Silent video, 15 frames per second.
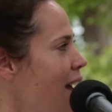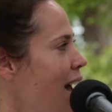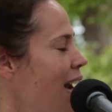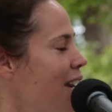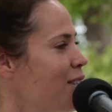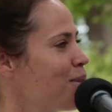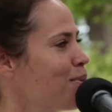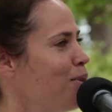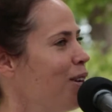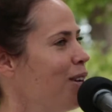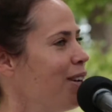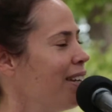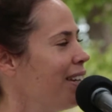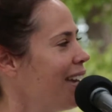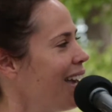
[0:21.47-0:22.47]
And I just want
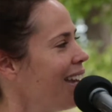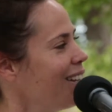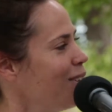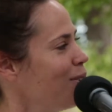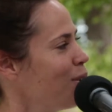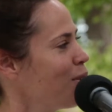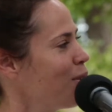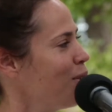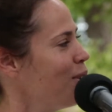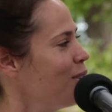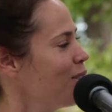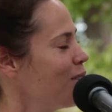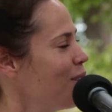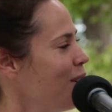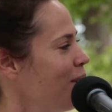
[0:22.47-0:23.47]
to get your
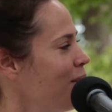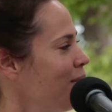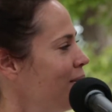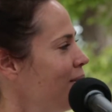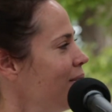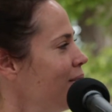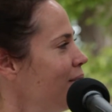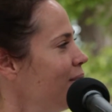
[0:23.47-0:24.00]
thoughts on